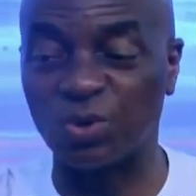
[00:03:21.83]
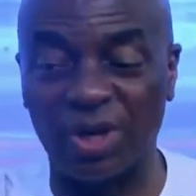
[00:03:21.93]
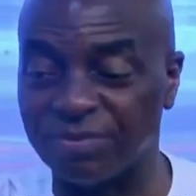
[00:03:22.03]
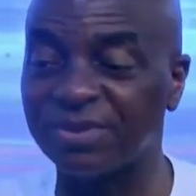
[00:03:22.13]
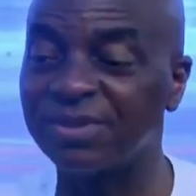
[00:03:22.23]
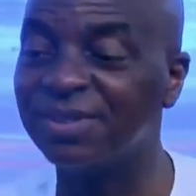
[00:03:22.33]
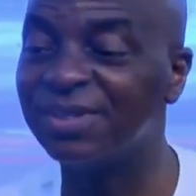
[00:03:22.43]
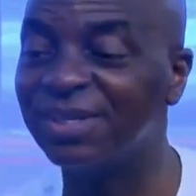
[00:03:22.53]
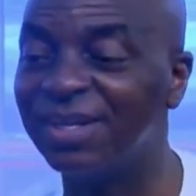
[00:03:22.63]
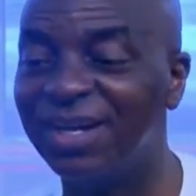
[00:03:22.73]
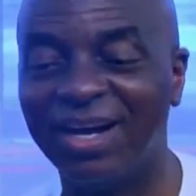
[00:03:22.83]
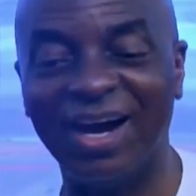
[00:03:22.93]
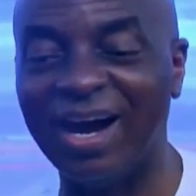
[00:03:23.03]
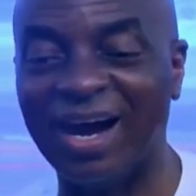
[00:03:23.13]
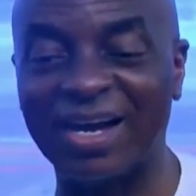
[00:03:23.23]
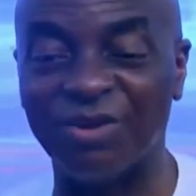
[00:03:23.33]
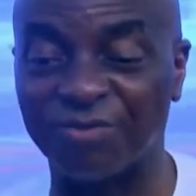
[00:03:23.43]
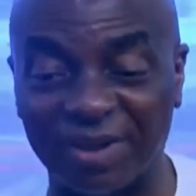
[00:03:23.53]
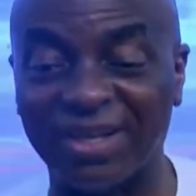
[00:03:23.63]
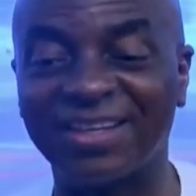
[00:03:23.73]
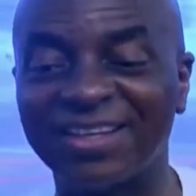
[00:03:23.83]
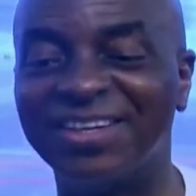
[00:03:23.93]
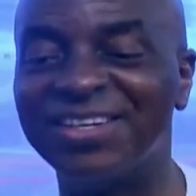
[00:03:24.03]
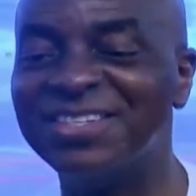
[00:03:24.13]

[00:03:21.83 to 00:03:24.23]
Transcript: to heaven and in faith.